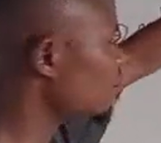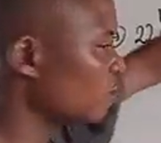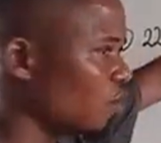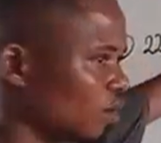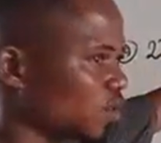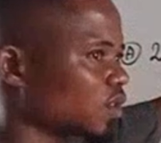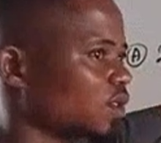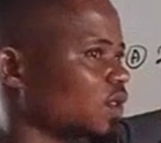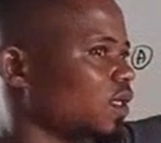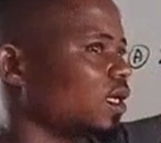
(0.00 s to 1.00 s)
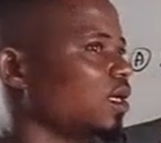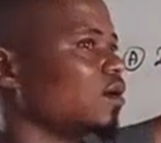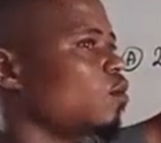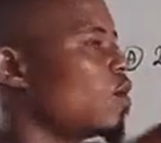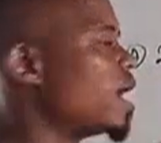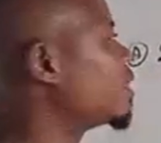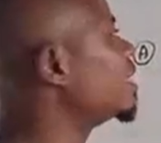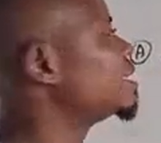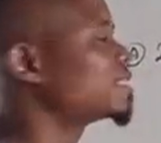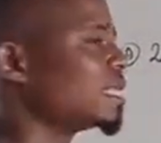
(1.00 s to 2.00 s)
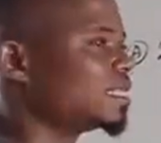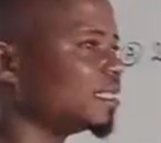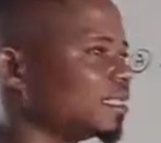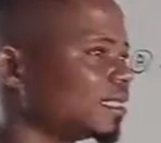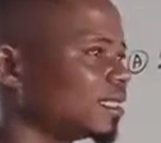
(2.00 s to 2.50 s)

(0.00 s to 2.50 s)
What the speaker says: new ones, one thing is certain.